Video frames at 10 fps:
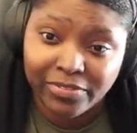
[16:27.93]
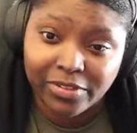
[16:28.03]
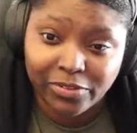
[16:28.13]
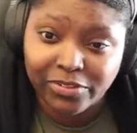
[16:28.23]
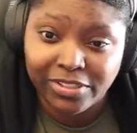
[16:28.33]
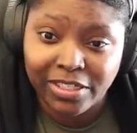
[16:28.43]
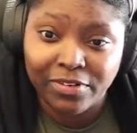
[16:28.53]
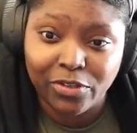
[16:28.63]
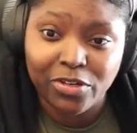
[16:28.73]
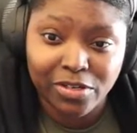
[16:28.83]
you know,
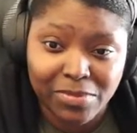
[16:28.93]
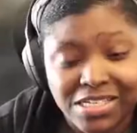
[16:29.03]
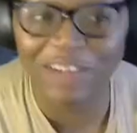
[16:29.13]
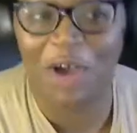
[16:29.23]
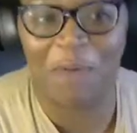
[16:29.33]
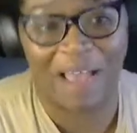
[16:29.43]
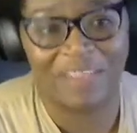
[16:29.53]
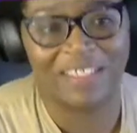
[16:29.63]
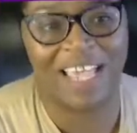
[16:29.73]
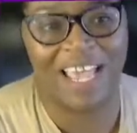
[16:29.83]
right? Because I'm going to buy
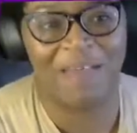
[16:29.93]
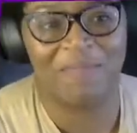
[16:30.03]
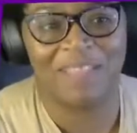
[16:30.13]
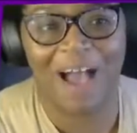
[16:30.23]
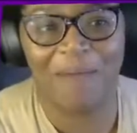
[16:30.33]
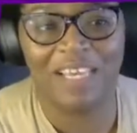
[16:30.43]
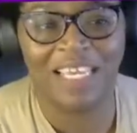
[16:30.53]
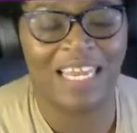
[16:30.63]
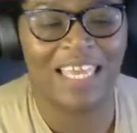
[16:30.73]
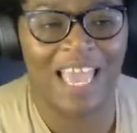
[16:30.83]
this game. I'm looking
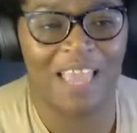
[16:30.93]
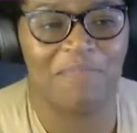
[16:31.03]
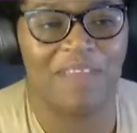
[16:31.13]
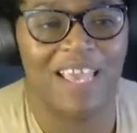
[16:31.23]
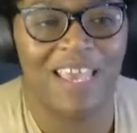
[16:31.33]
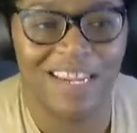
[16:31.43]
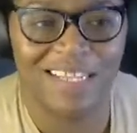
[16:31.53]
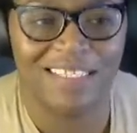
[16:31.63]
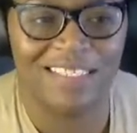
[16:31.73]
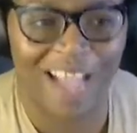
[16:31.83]
at the gameplay and
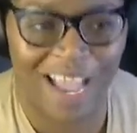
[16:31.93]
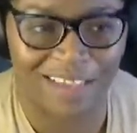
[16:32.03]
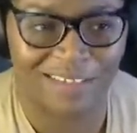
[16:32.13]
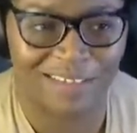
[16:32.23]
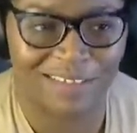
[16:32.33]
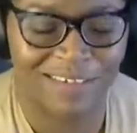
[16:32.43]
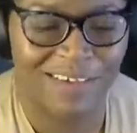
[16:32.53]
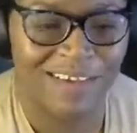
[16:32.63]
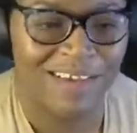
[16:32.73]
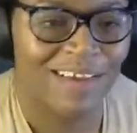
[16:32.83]
it's nice.
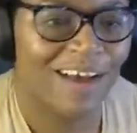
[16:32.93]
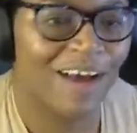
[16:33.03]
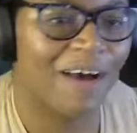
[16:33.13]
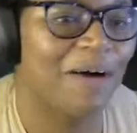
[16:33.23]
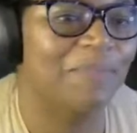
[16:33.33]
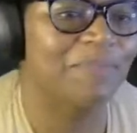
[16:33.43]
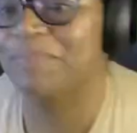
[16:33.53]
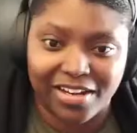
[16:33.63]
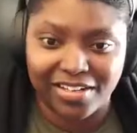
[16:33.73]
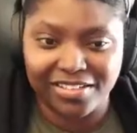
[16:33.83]
Right.
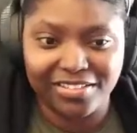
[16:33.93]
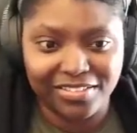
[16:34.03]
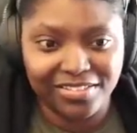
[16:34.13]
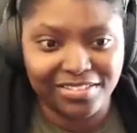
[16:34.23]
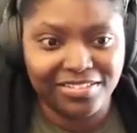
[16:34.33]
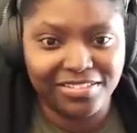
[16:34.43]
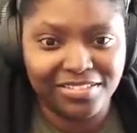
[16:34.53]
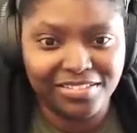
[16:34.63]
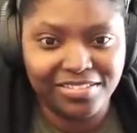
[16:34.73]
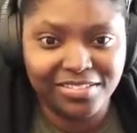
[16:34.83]
But yeah, so I
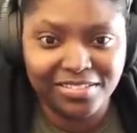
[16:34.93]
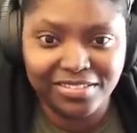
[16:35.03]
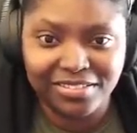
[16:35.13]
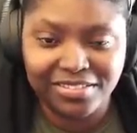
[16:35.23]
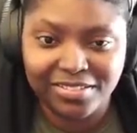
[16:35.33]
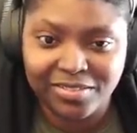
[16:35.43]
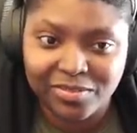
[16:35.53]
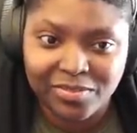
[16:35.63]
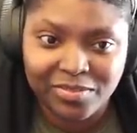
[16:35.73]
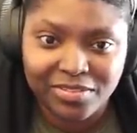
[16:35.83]
finally played this week.
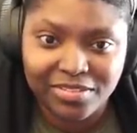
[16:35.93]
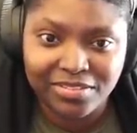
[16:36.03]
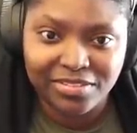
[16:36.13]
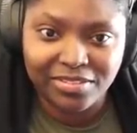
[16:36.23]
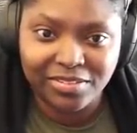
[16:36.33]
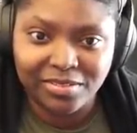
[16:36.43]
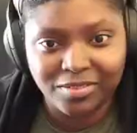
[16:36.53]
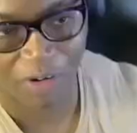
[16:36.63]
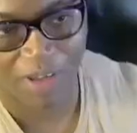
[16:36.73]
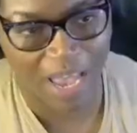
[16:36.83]
Last week, I was so busy at
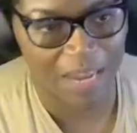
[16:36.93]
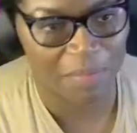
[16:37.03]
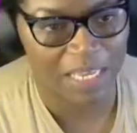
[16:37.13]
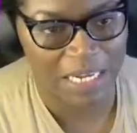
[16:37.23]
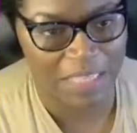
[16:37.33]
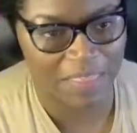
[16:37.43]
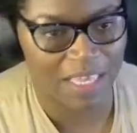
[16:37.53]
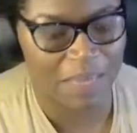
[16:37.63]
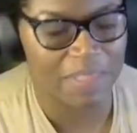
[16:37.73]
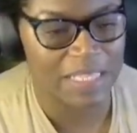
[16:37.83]
work, I didn't play
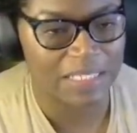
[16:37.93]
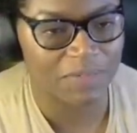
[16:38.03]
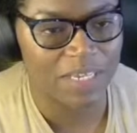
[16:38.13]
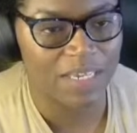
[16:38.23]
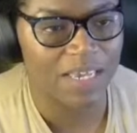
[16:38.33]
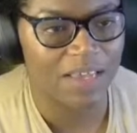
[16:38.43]
anything. But this week,